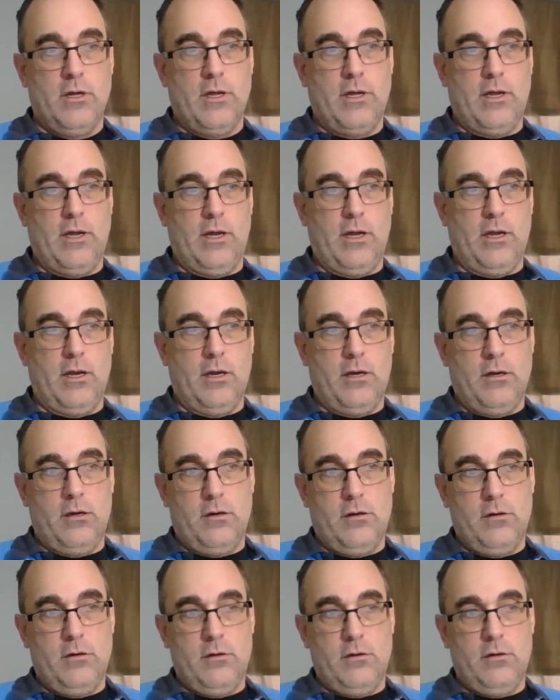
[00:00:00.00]

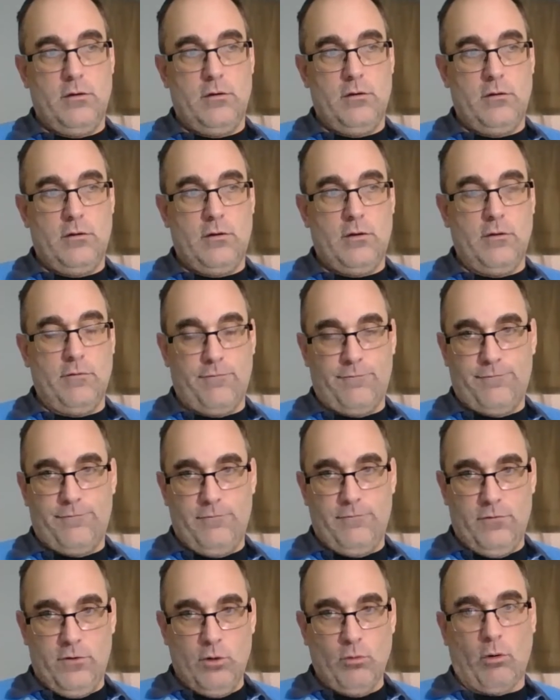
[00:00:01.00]
And if
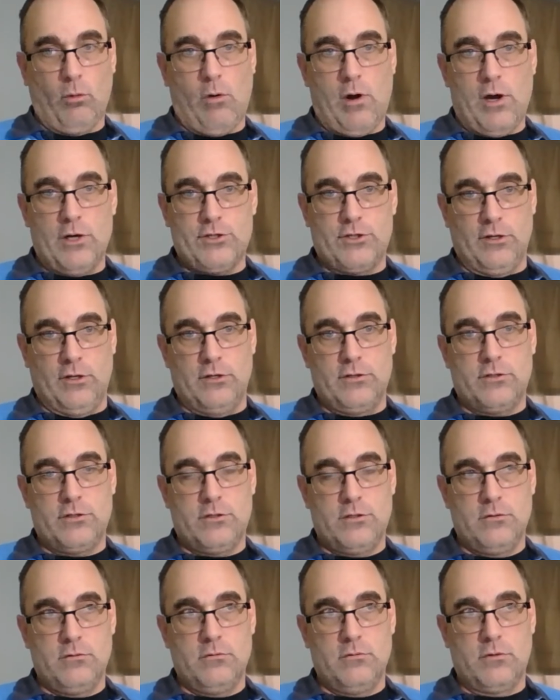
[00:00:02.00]
you are watching this,